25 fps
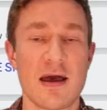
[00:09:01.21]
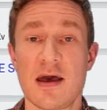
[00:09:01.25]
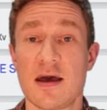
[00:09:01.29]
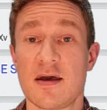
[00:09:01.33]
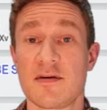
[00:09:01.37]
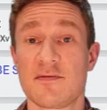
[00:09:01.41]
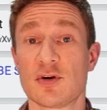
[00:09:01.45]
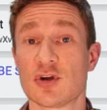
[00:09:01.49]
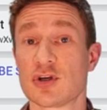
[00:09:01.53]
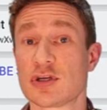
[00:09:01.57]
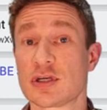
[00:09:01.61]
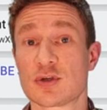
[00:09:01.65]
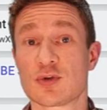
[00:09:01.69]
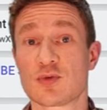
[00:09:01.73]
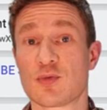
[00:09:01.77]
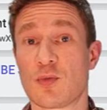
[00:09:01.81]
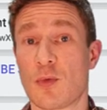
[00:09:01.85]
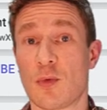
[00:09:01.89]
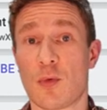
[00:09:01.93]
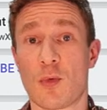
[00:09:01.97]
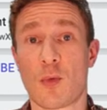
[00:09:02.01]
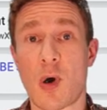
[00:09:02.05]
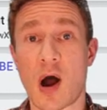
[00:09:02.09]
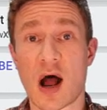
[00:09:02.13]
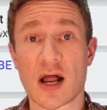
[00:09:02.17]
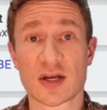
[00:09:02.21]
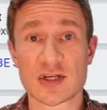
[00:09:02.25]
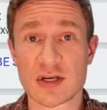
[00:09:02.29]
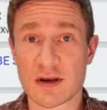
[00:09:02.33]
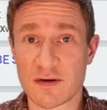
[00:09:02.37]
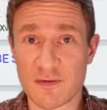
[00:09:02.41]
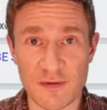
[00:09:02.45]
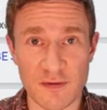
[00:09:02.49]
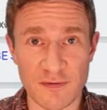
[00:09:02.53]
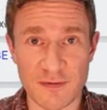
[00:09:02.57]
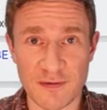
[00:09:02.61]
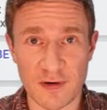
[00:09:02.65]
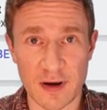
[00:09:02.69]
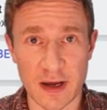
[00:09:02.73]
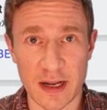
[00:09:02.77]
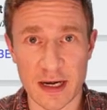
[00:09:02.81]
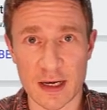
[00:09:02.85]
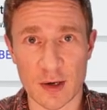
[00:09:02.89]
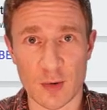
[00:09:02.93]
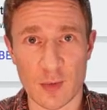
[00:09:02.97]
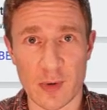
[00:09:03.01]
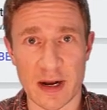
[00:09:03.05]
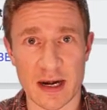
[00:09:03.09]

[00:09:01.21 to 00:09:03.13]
If you're just watching for fun and want to